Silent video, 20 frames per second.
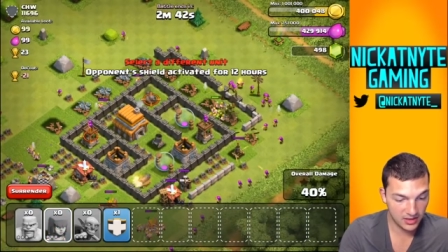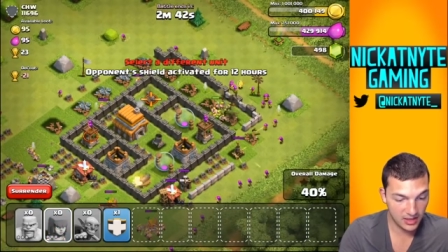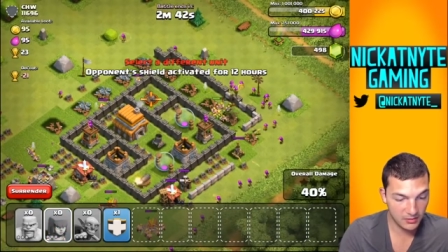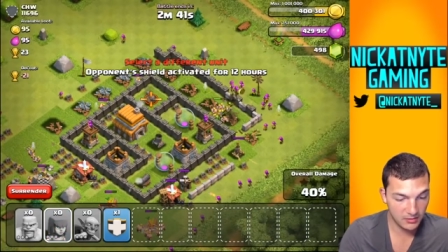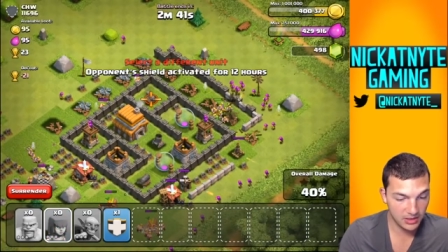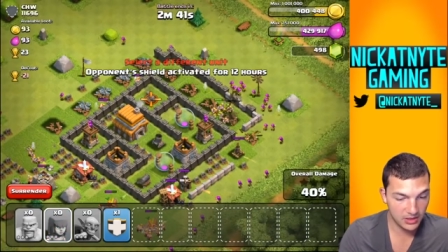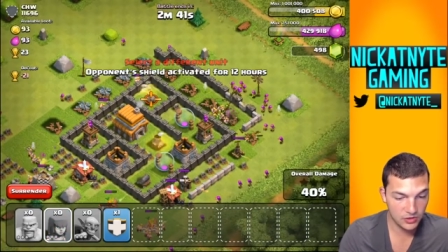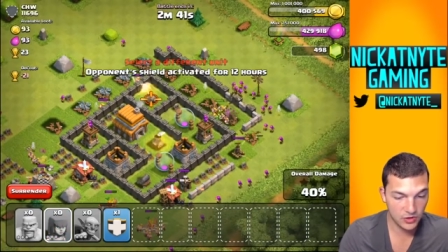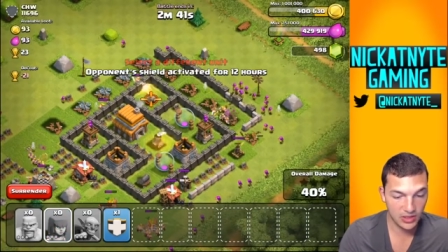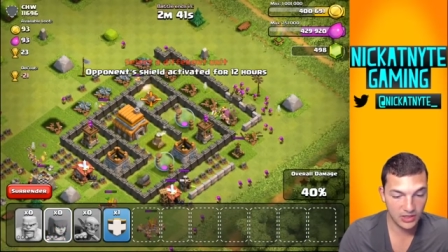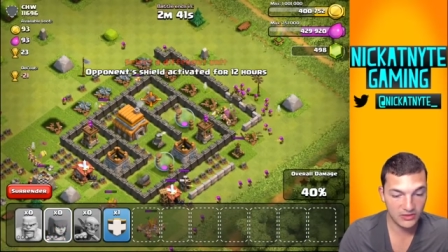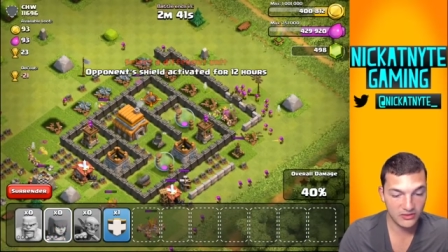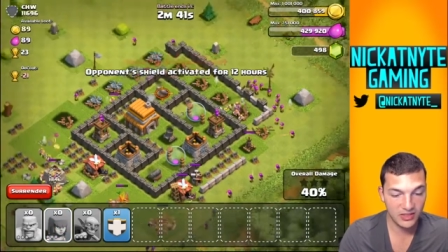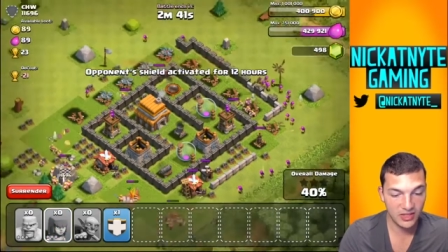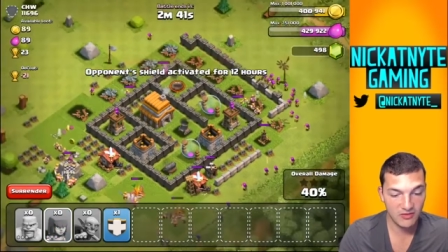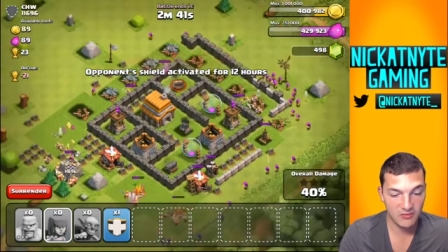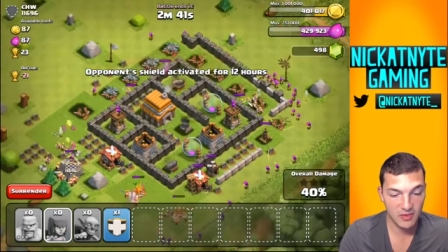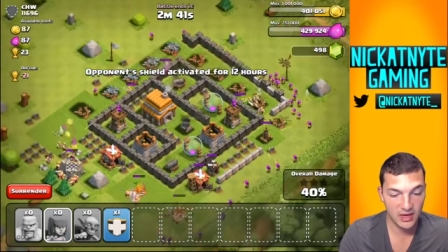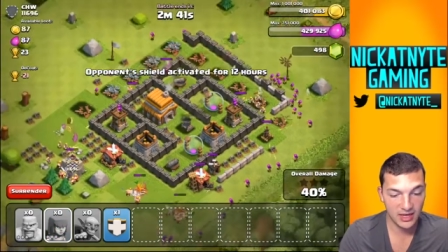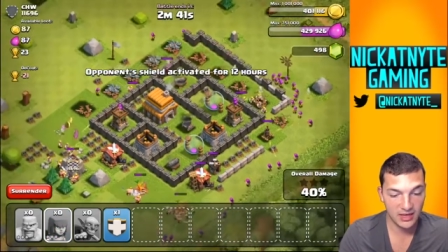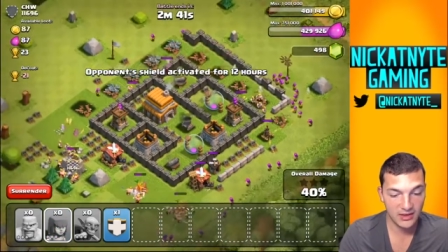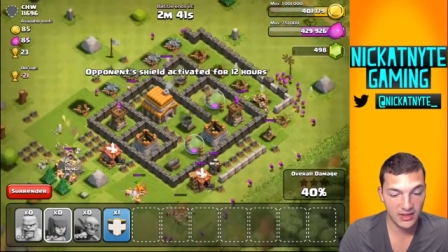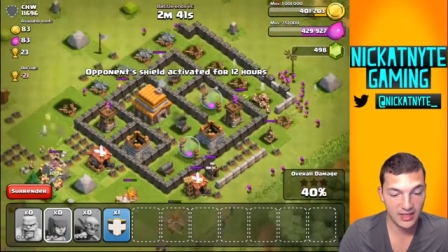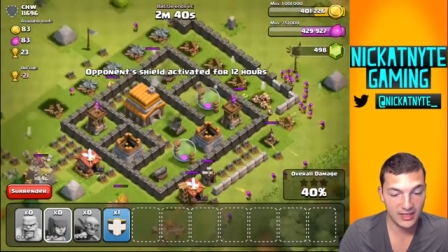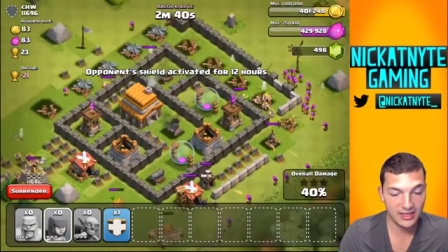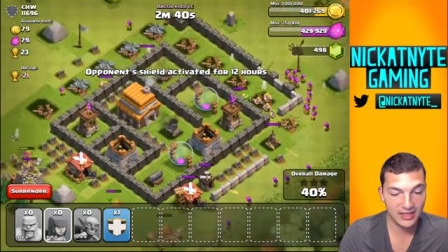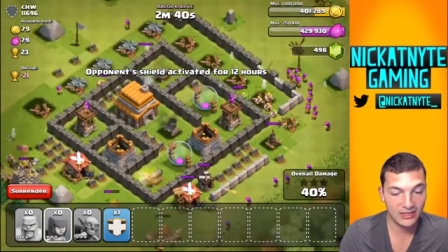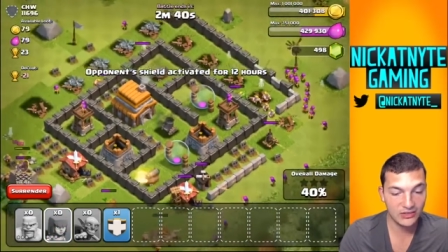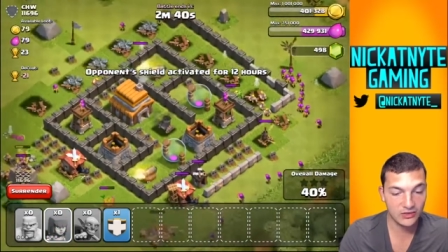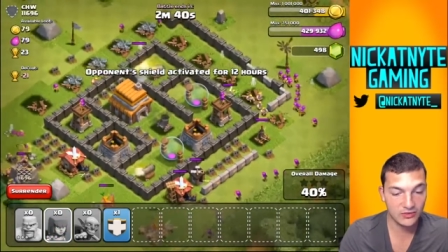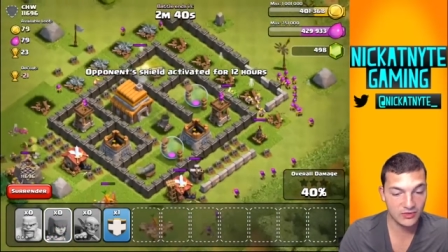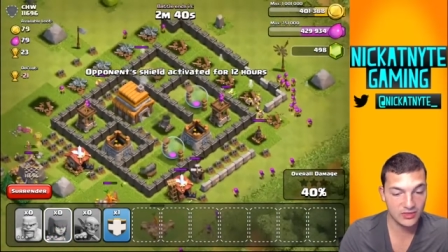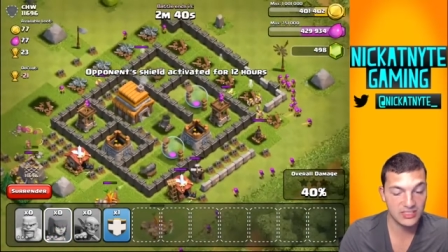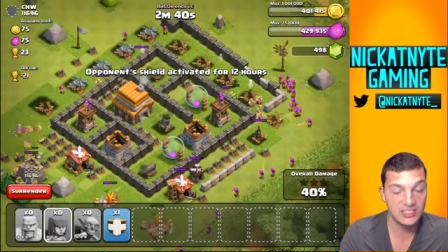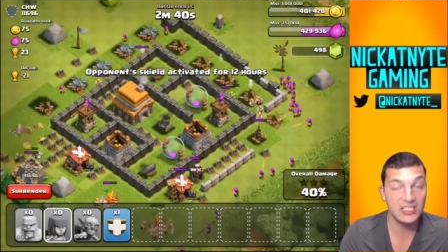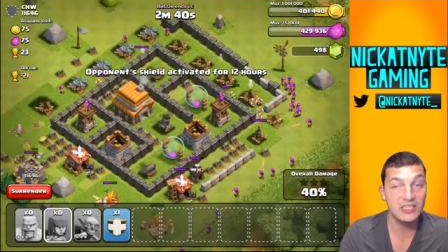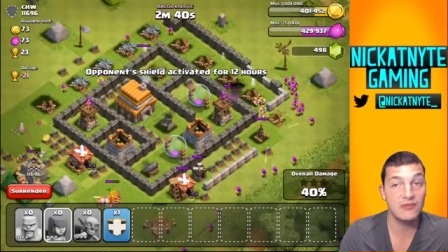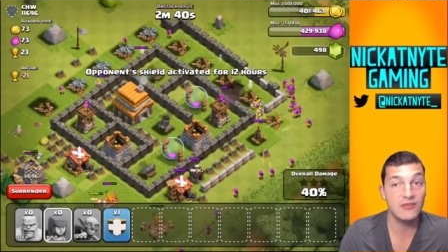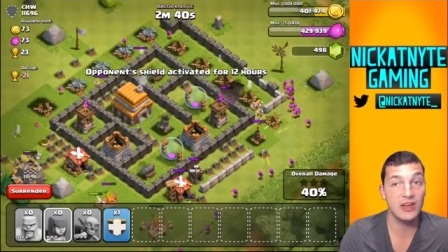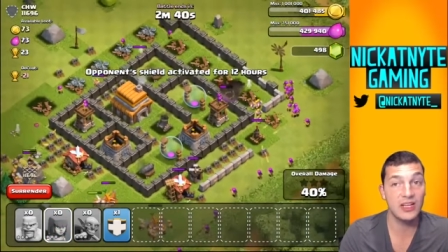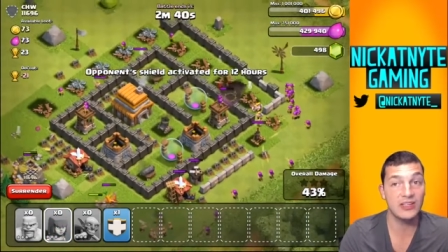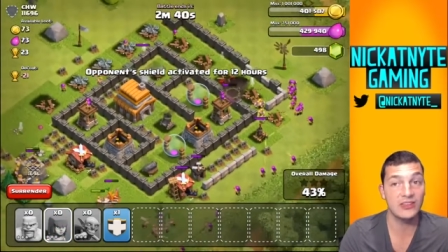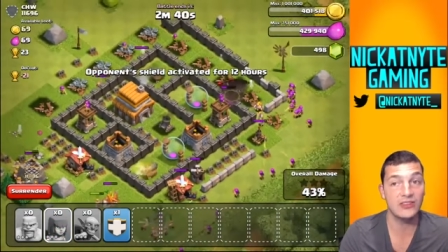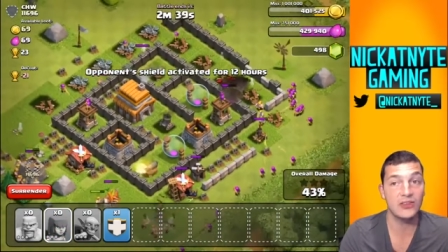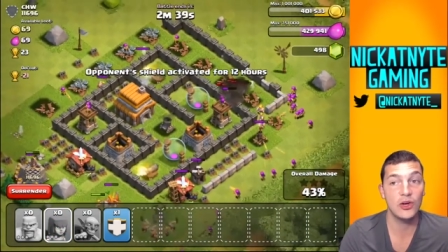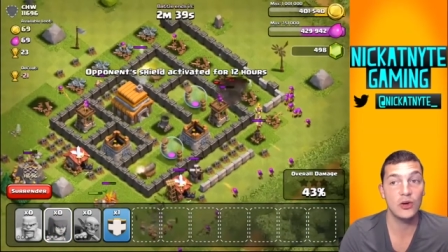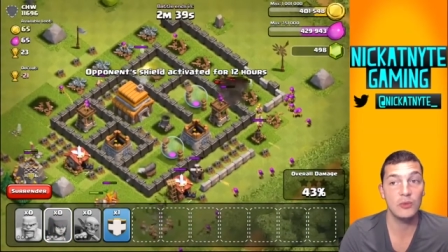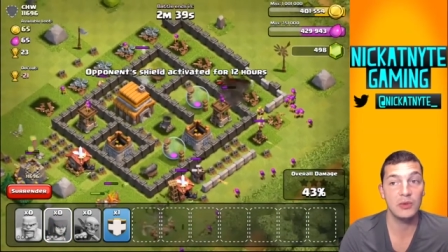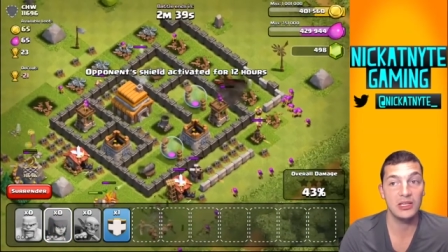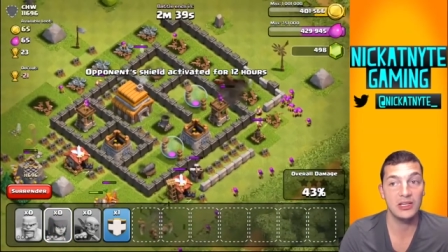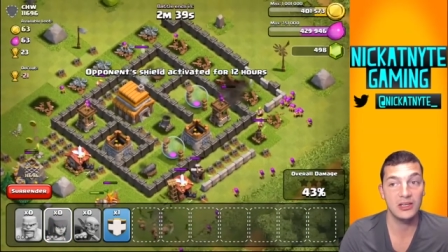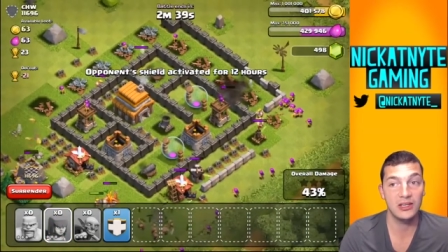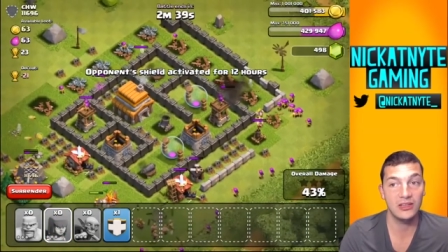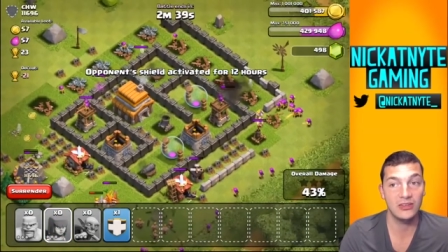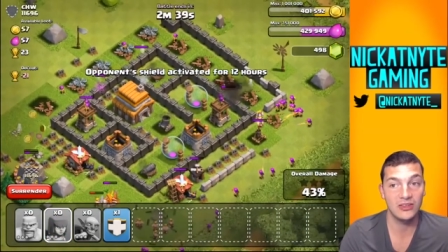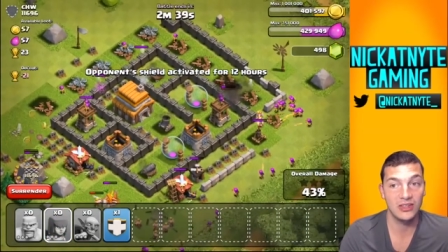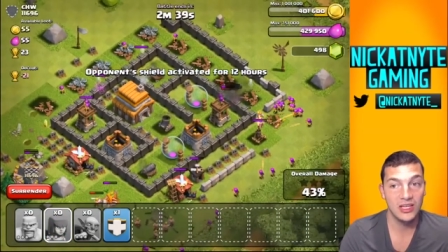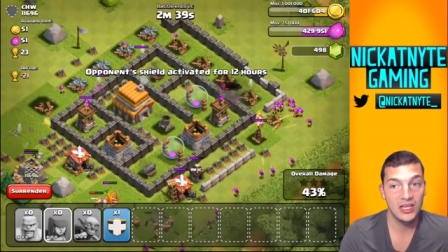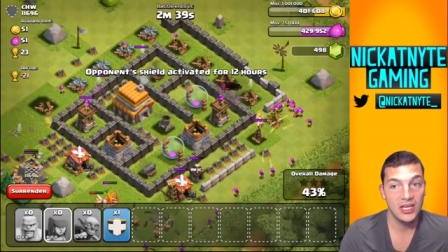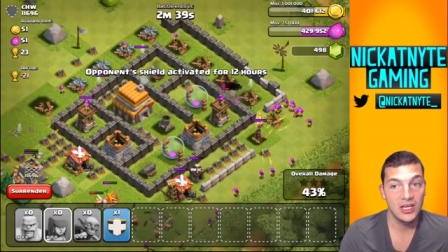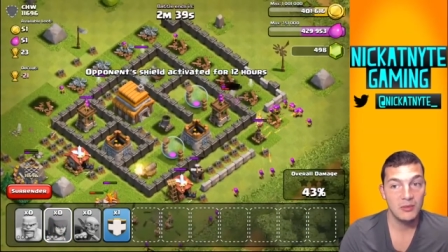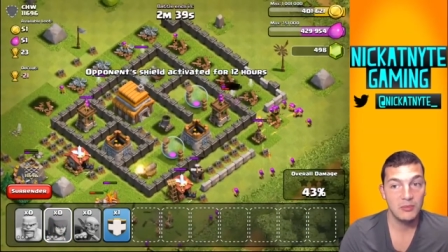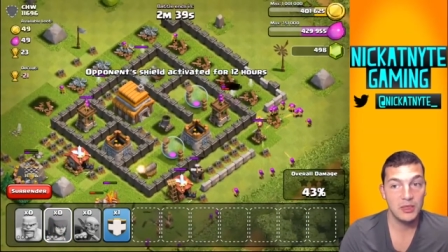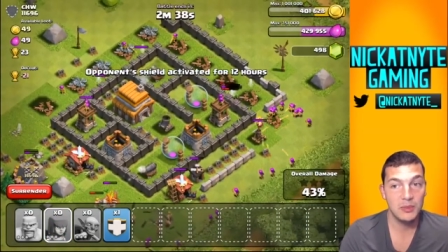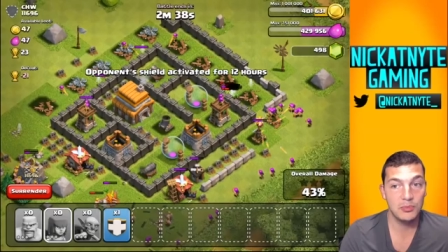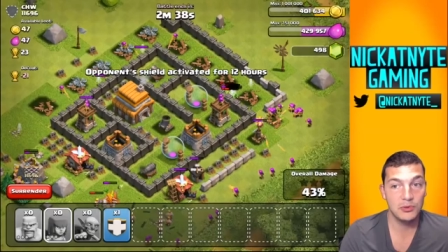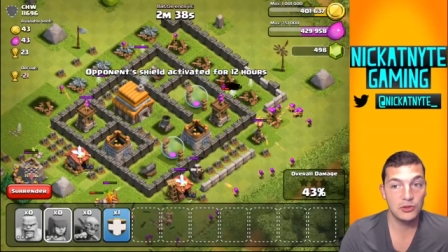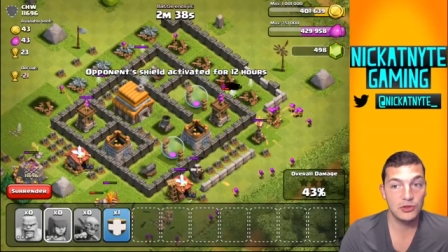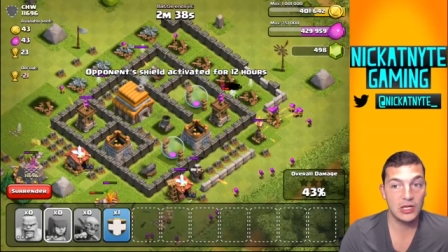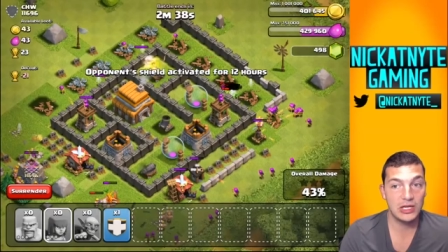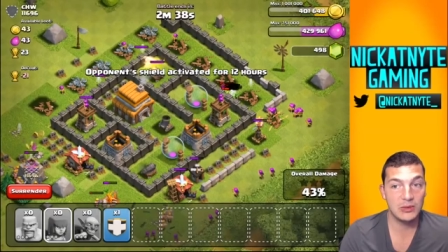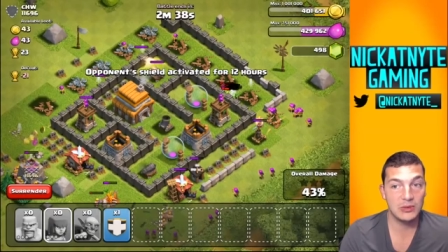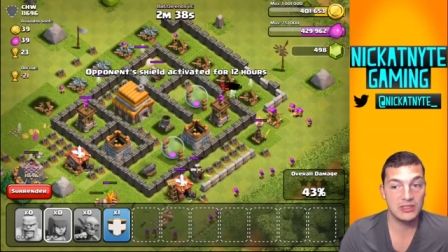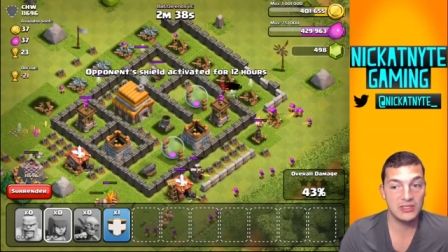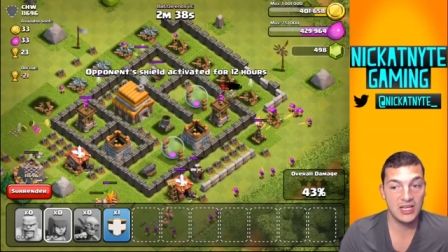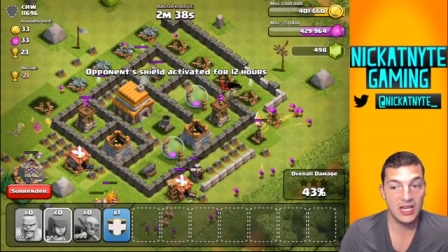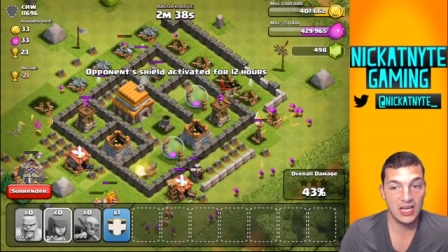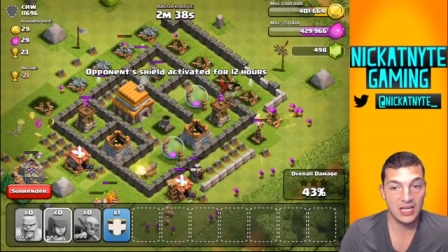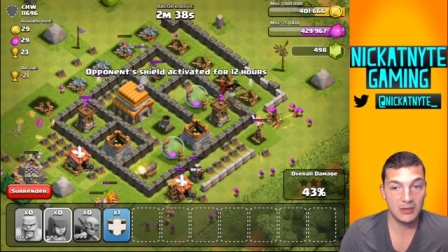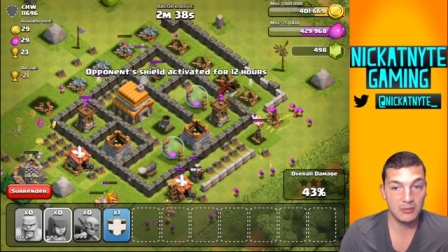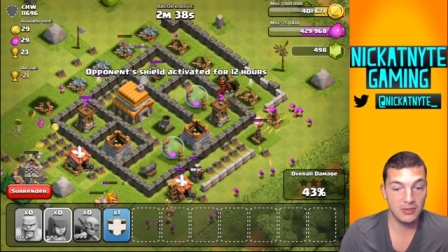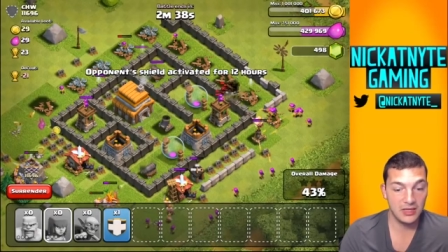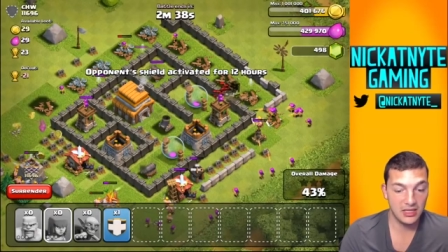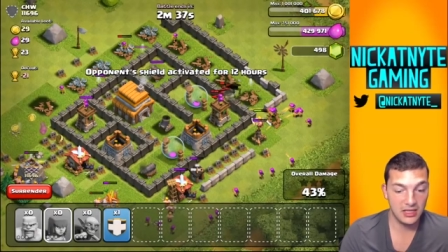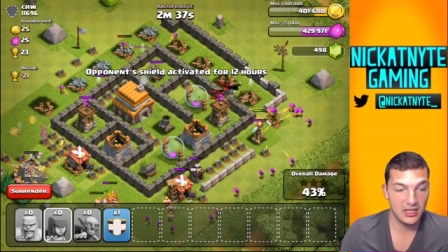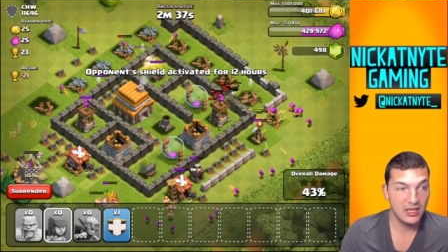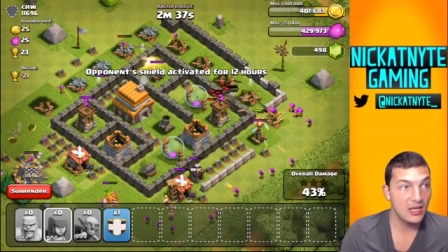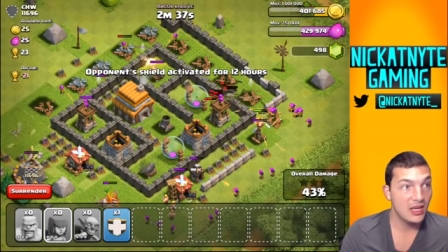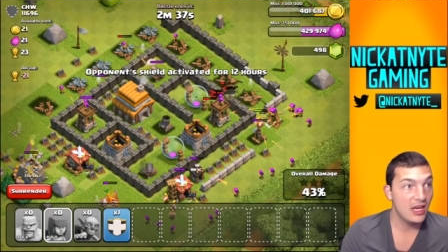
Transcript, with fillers: I'm going to try to save my clan castle for defense though, because people try to attack me,